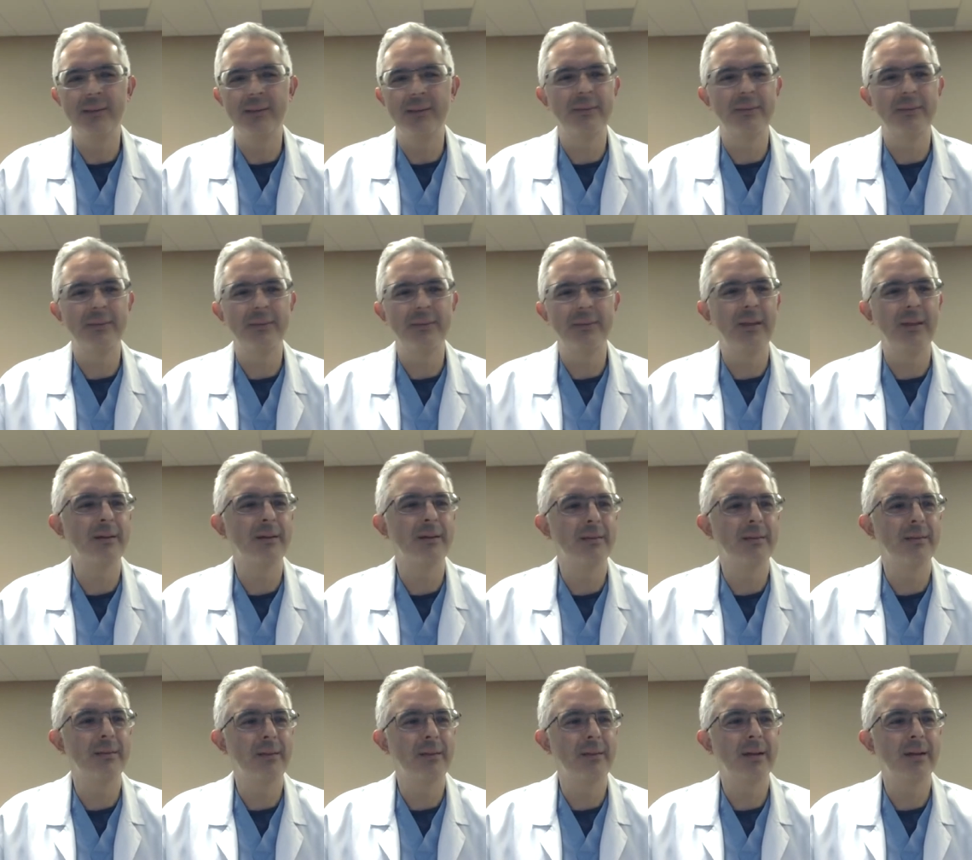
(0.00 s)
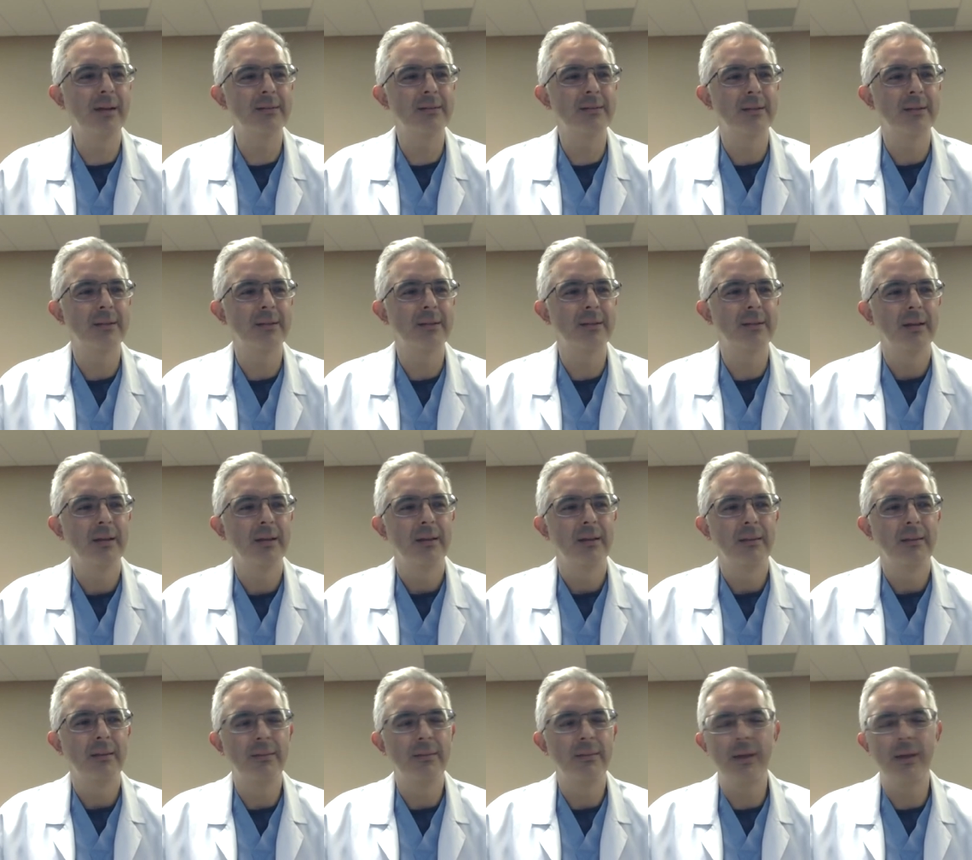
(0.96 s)
I think that
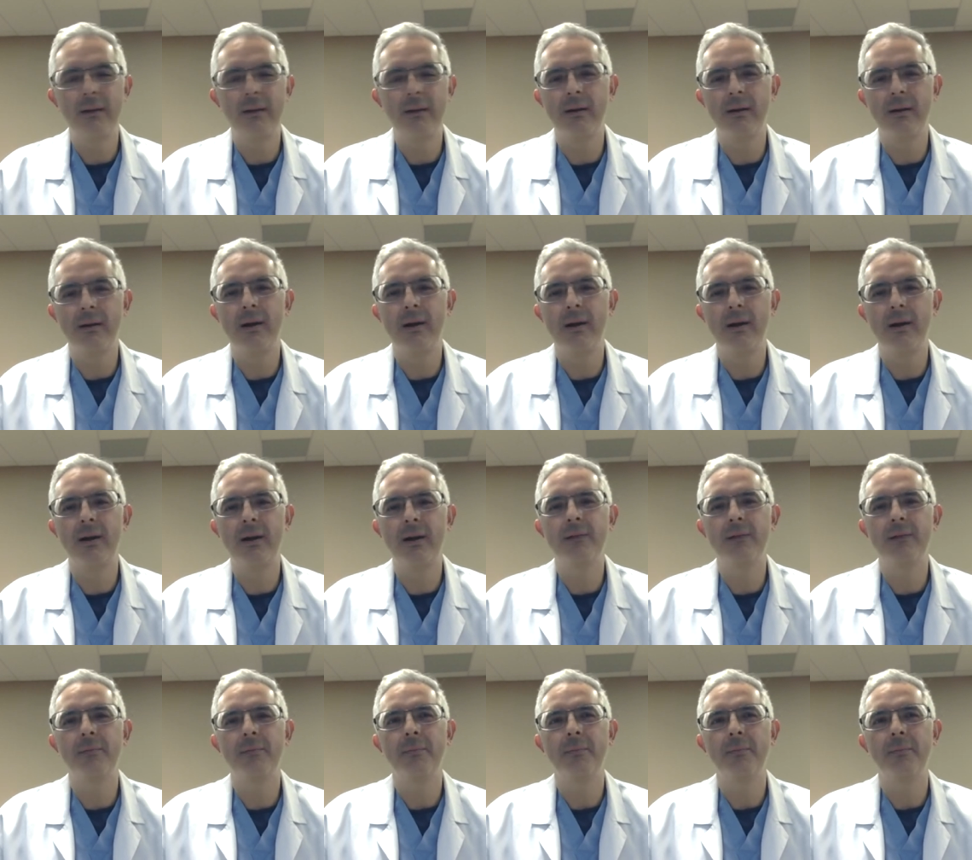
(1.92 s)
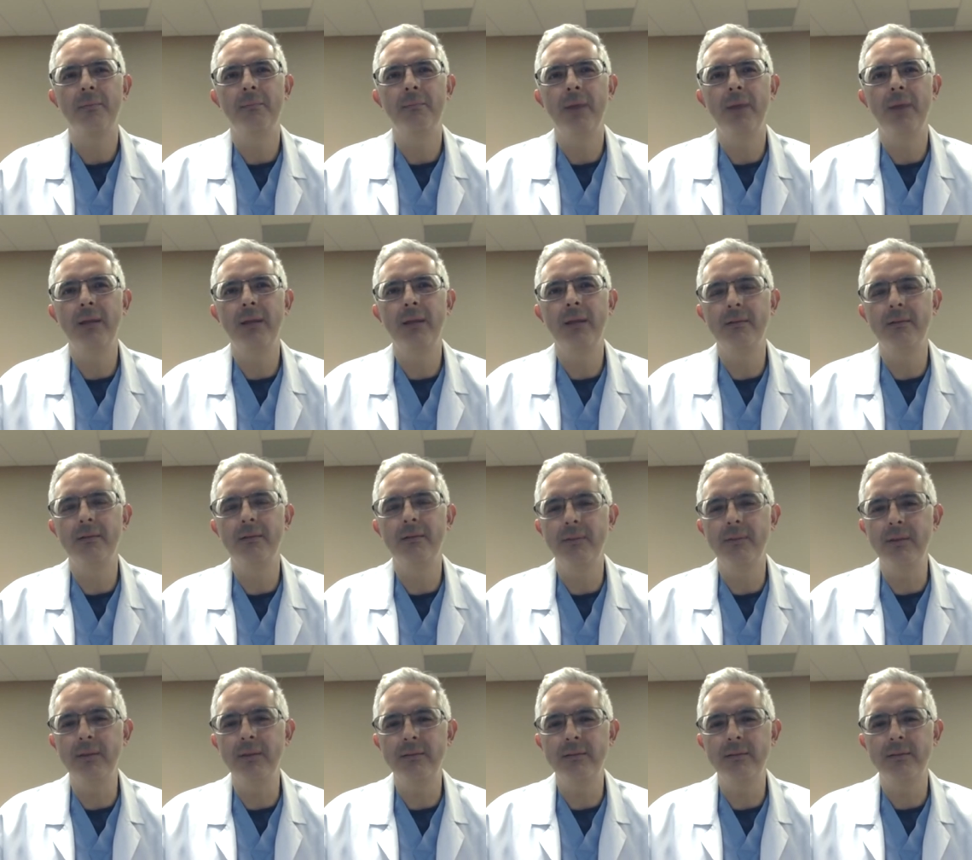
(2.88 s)
there are many
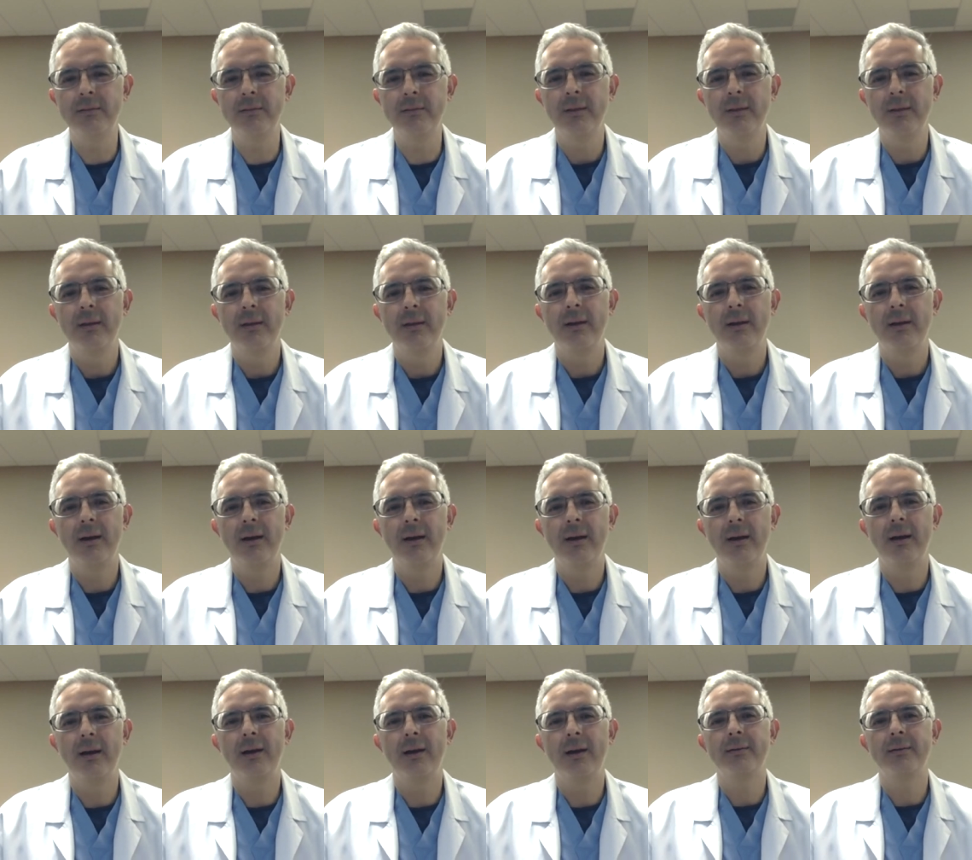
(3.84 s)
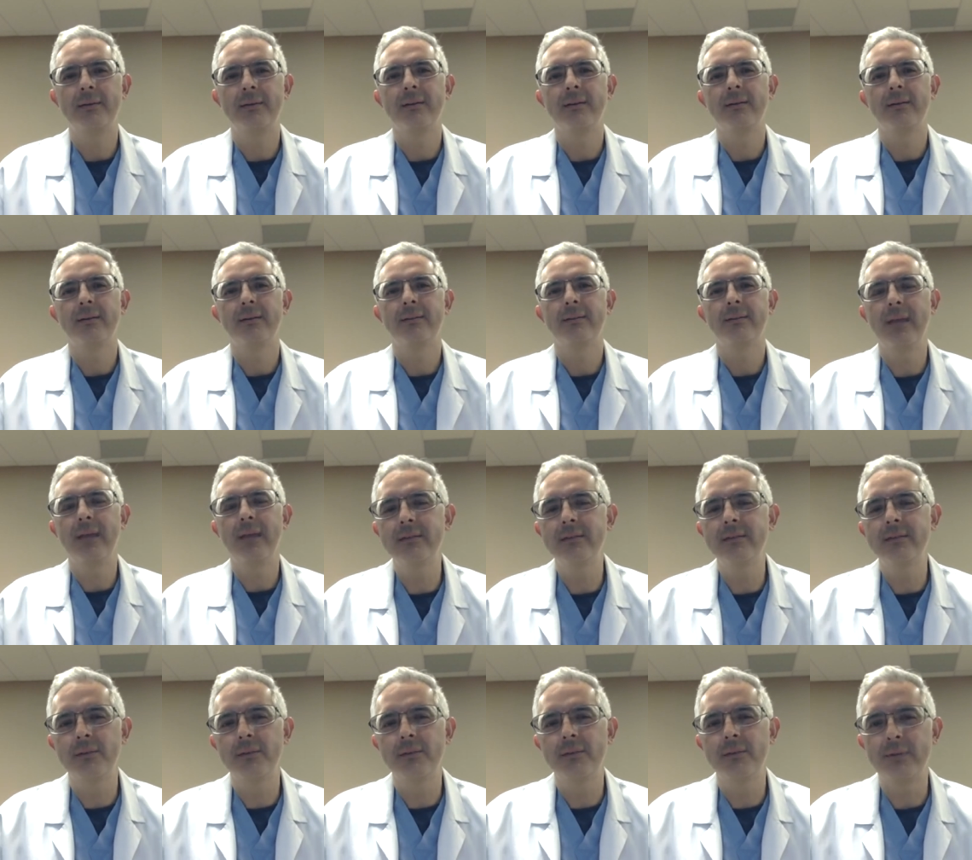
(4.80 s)
of these uh,
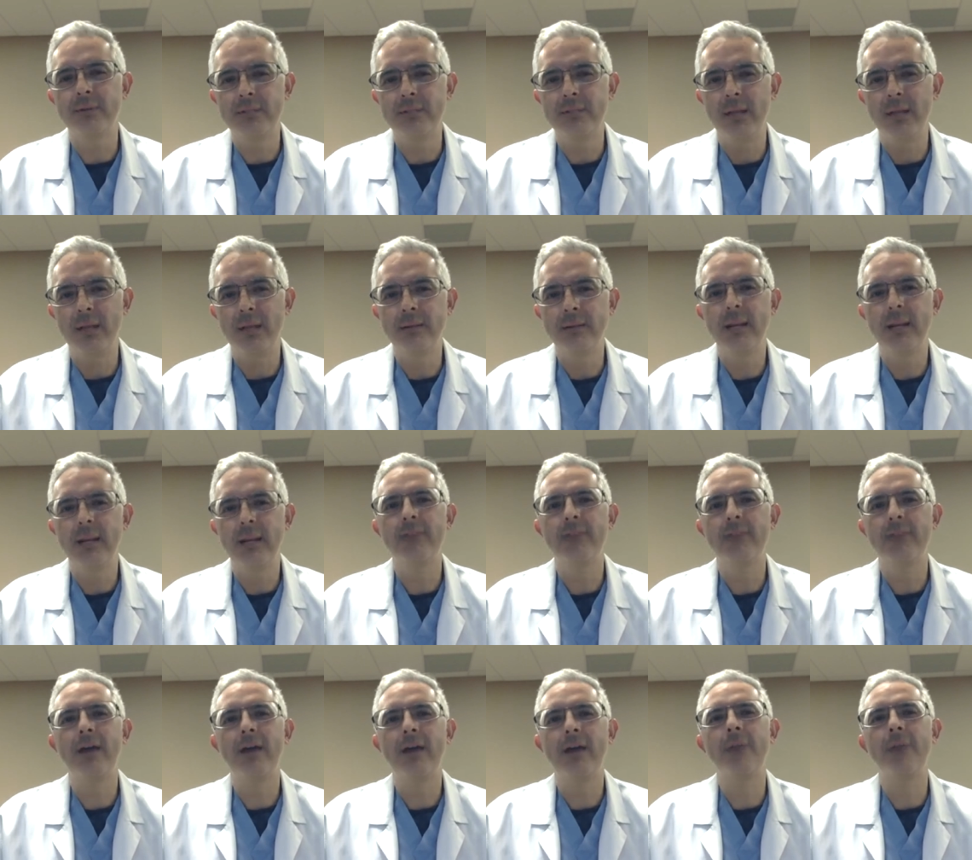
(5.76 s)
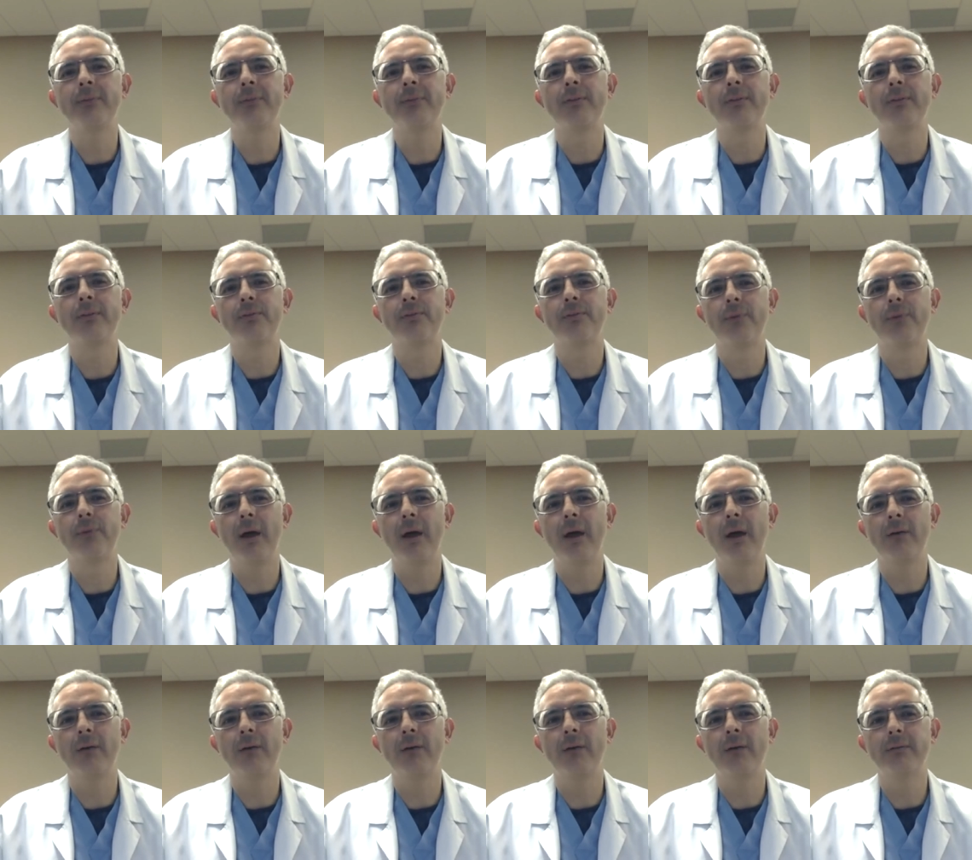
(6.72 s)
things that we're seeing that have happened
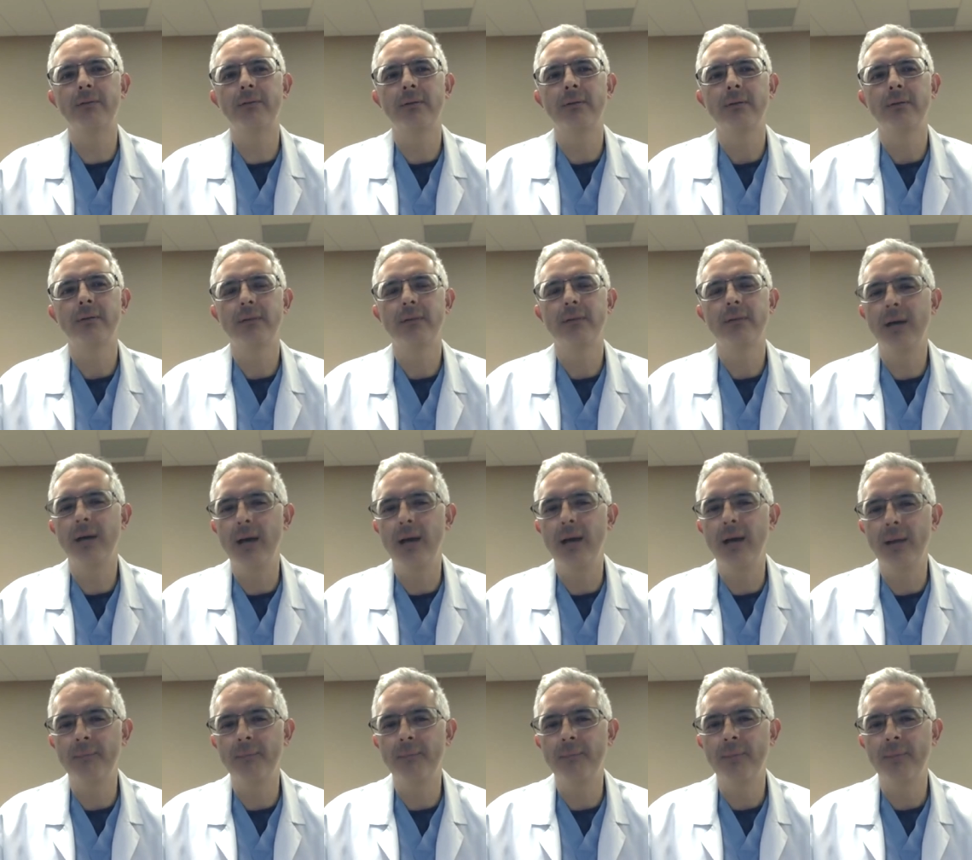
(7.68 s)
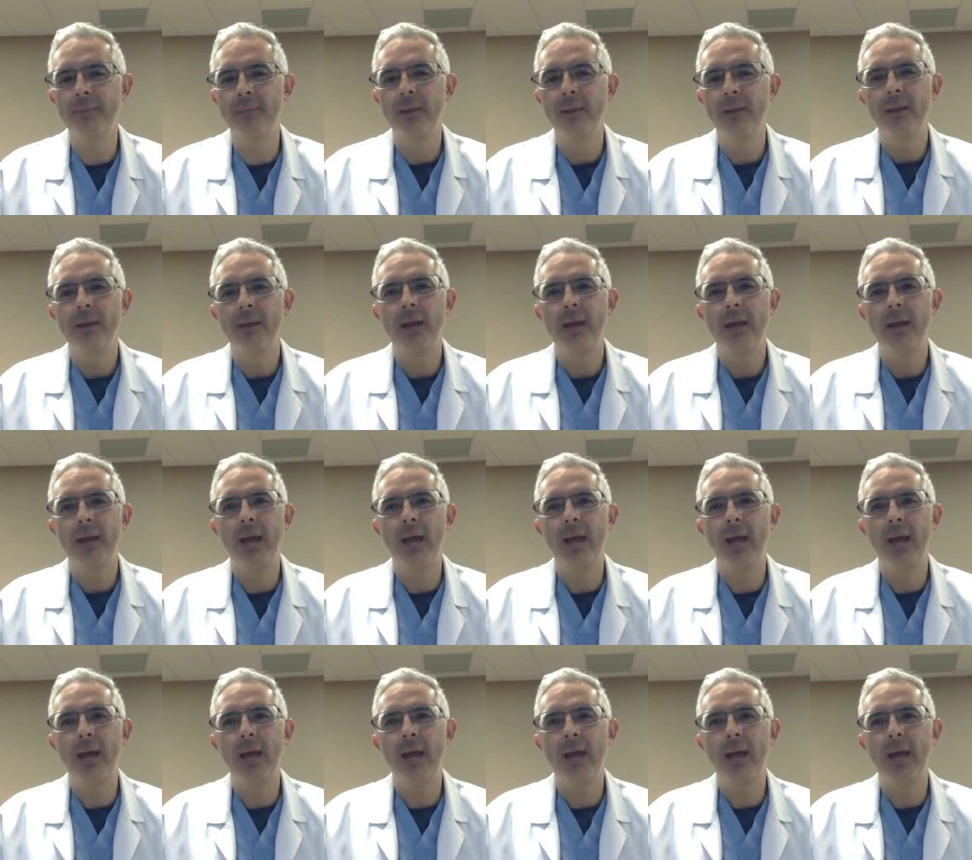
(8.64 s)
throughout time.